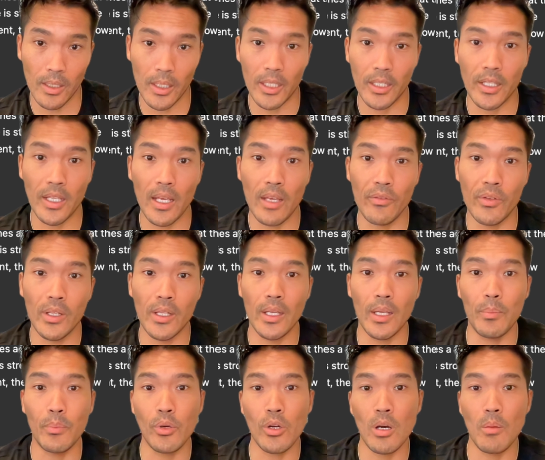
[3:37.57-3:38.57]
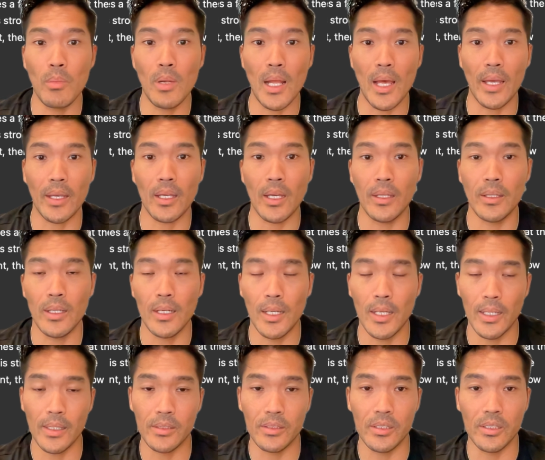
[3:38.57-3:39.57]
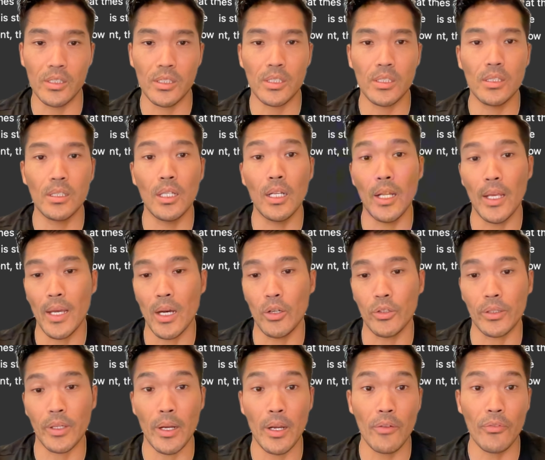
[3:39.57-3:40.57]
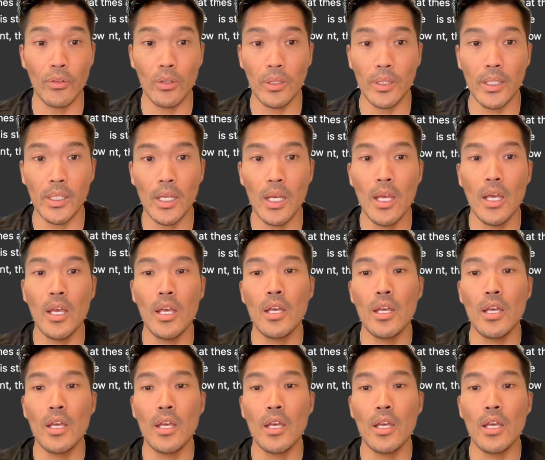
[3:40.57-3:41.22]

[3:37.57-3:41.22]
and gave it a prompt like analyze this layout carefully